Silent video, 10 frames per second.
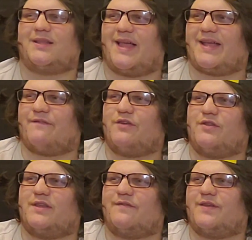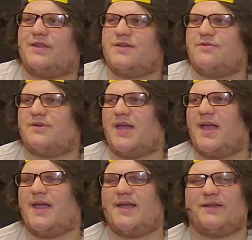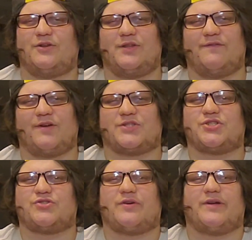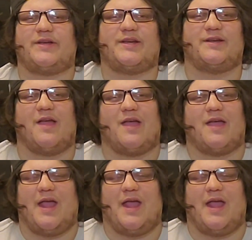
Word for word: Like, if you live in the UK and you live in Australia